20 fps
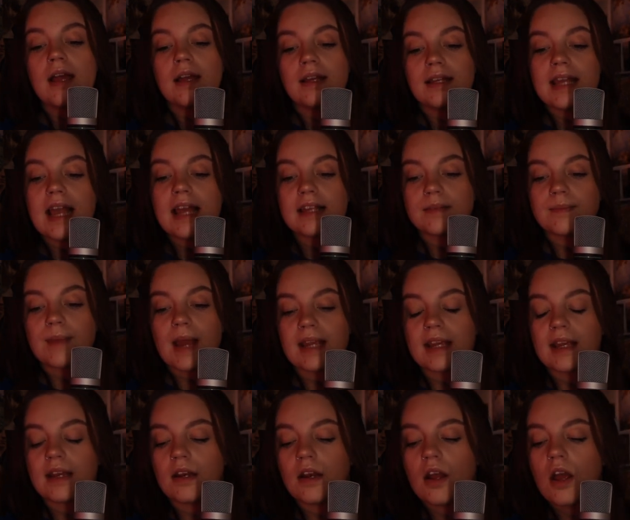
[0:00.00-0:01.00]
Yes,
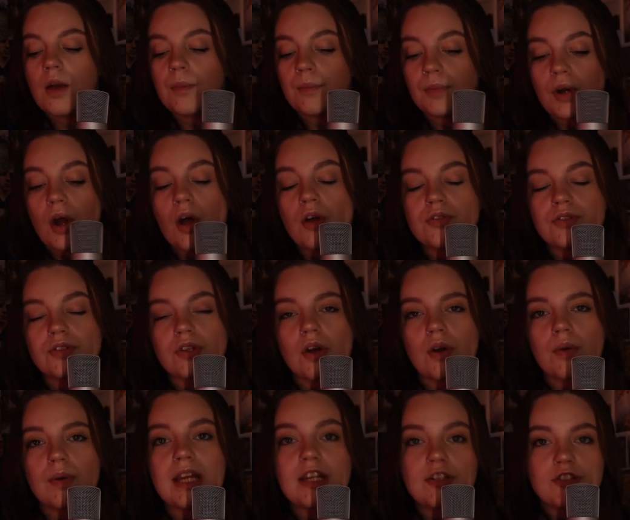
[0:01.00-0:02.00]
Megan, but
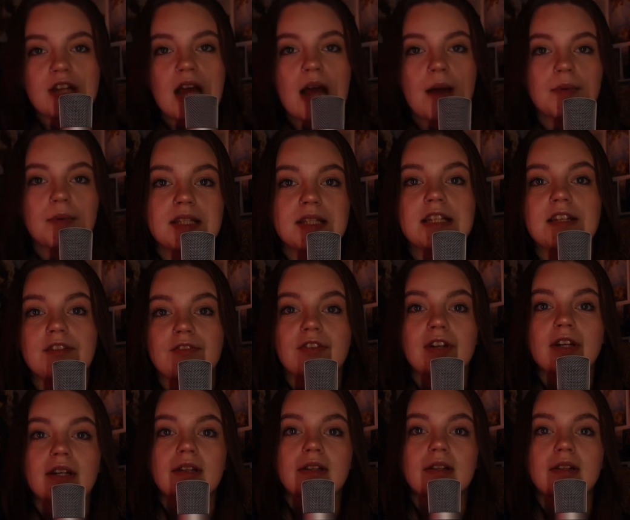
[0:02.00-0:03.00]
also each tab
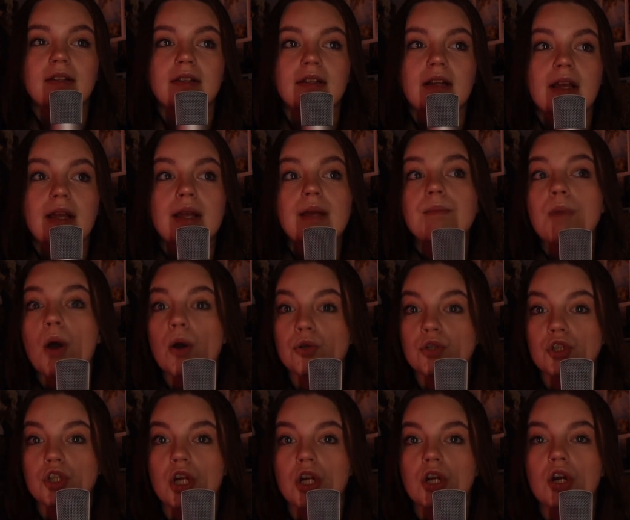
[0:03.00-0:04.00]
different
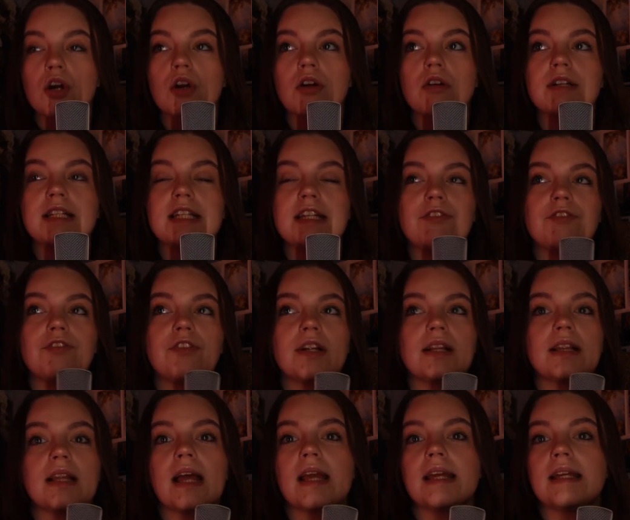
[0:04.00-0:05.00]
emotion or a
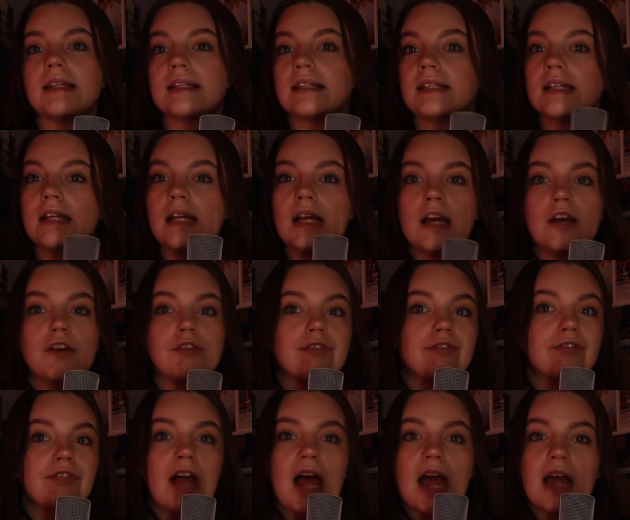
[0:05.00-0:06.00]
different like
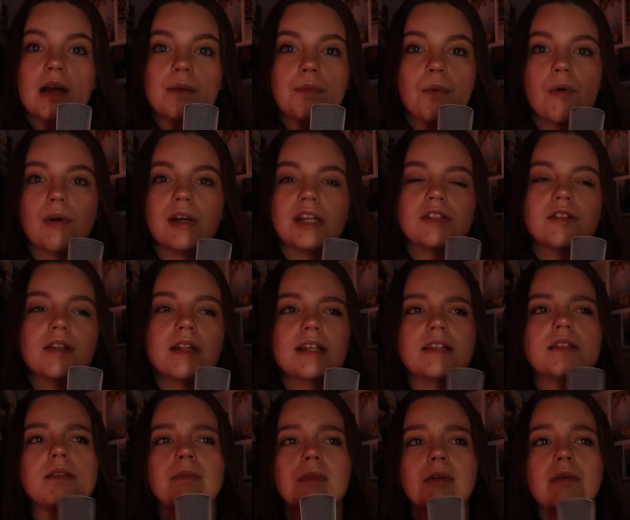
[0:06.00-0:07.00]
flag point. So like
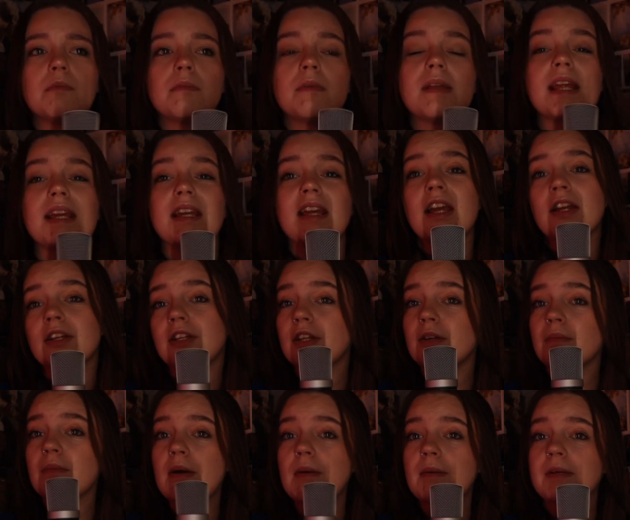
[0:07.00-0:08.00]
some of them will be like
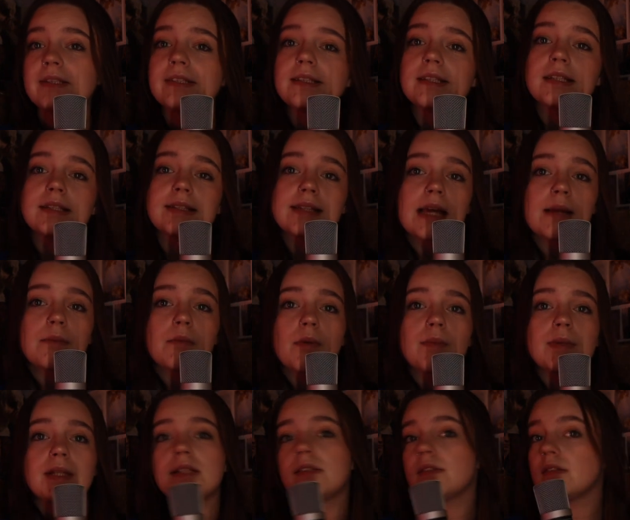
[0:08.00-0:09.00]
cute moments, sad
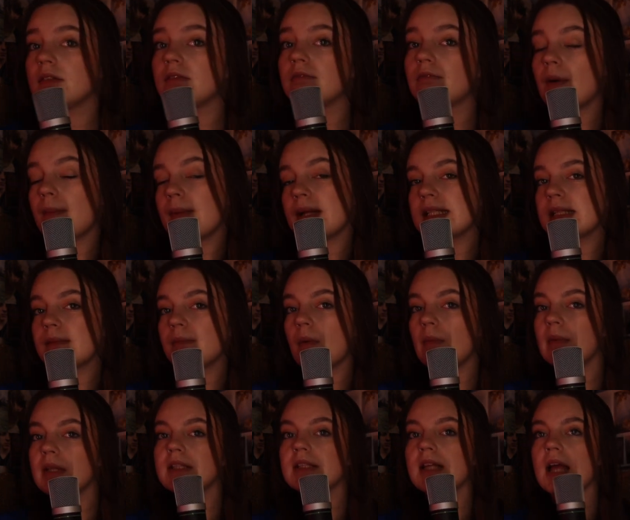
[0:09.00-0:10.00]
moments, romantic
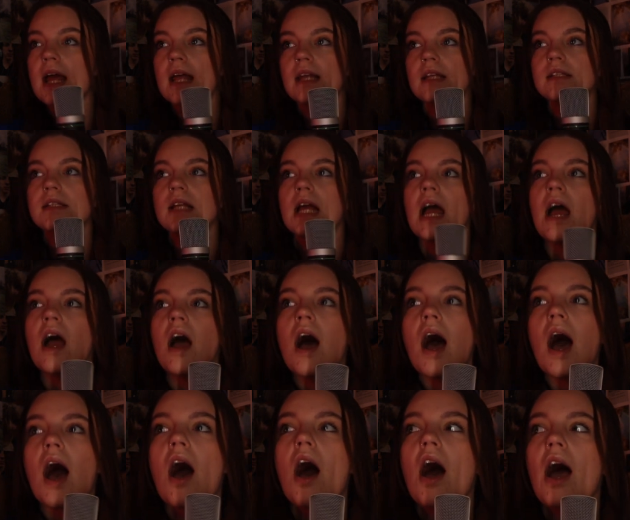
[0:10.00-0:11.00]
moments, and
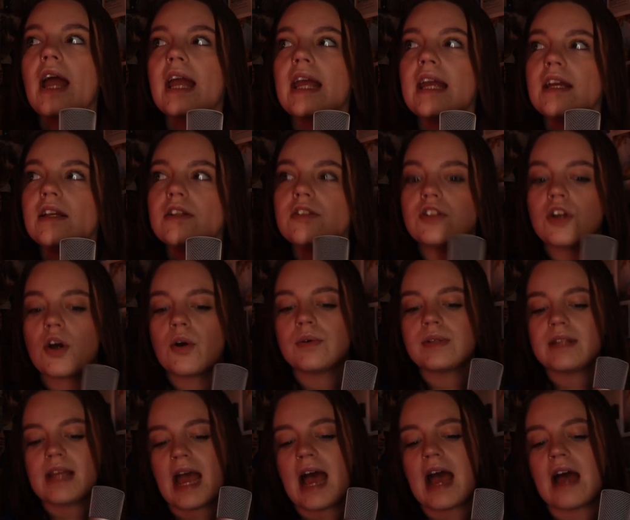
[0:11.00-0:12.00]
I
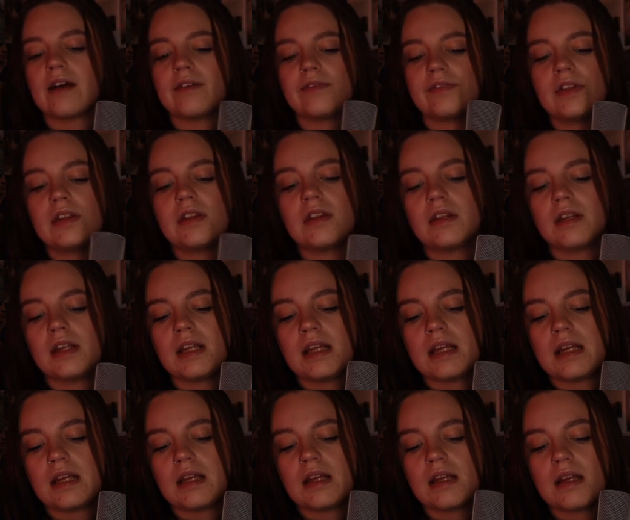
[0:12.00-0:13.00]
don't have
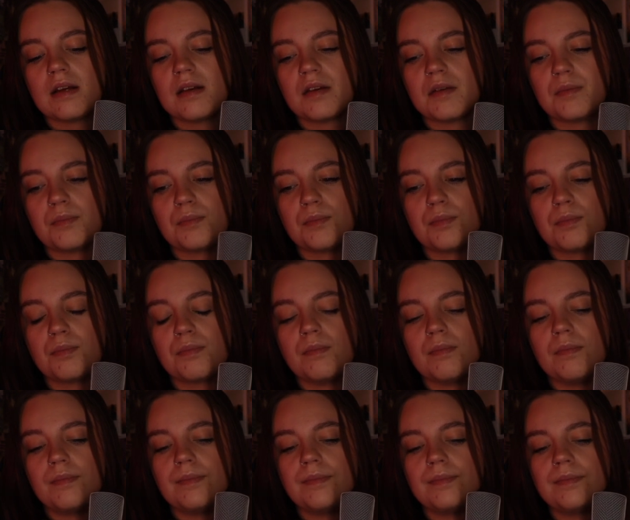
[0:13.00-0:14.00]
the
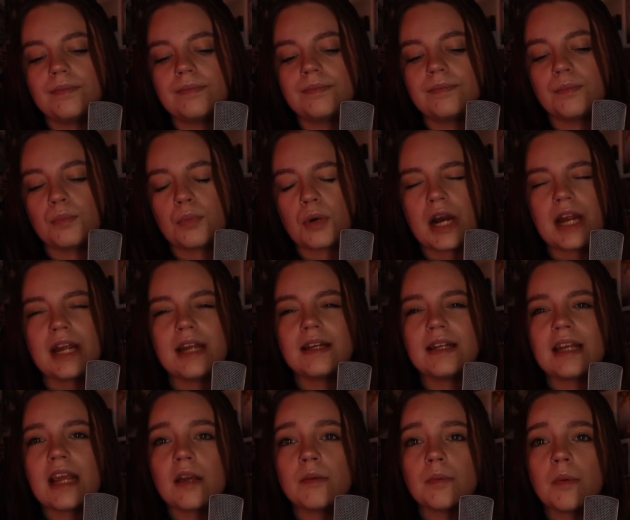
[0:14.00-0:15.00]
brain
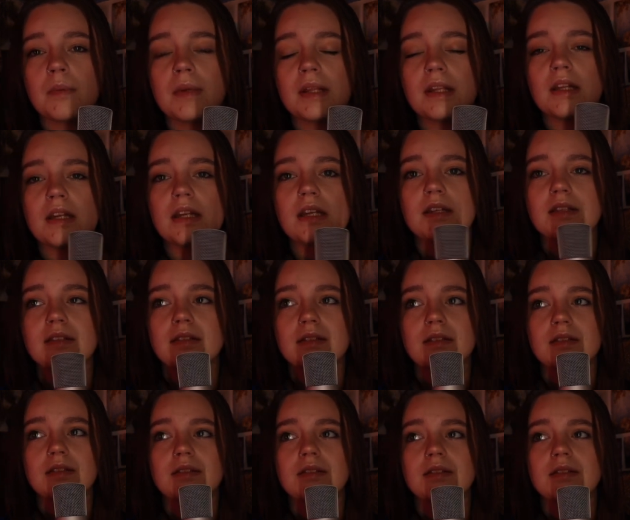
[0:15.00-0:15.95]
capabilities.